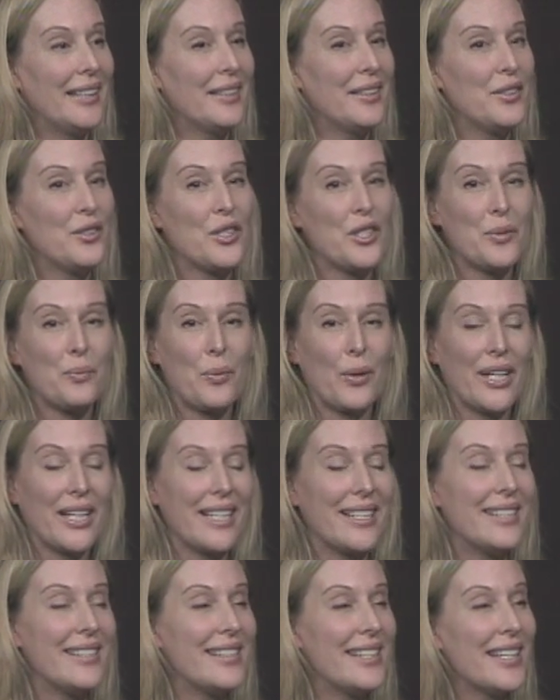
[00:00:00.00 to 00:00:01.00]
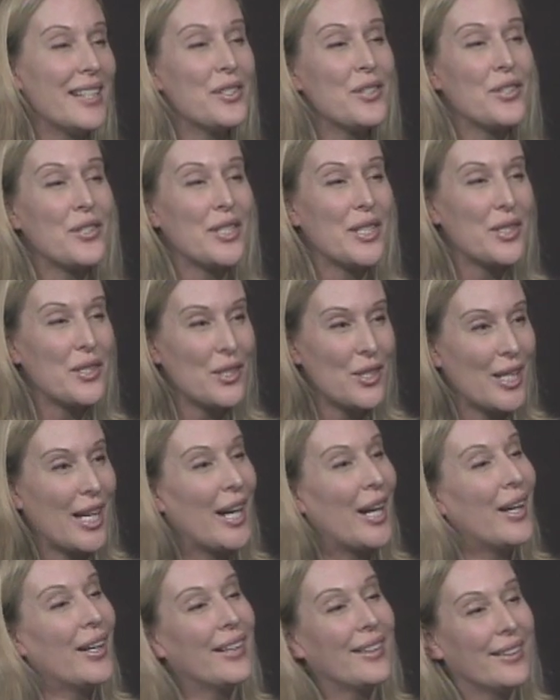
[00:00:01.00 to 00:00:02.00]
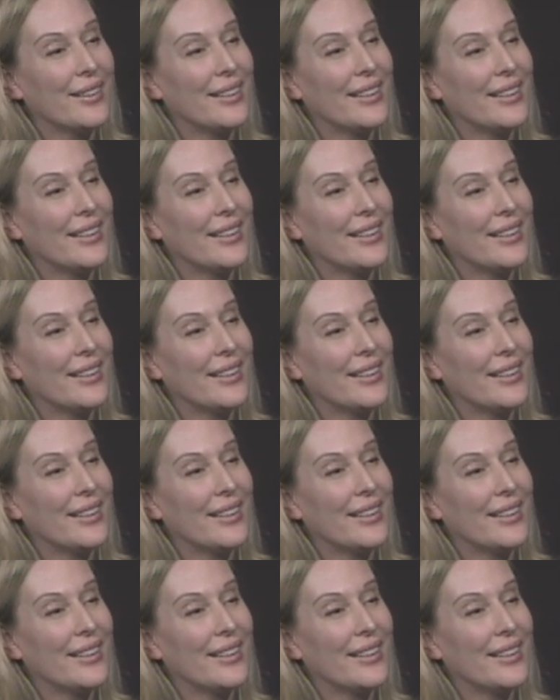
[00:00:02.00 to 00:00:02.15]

Just bring a dish to share.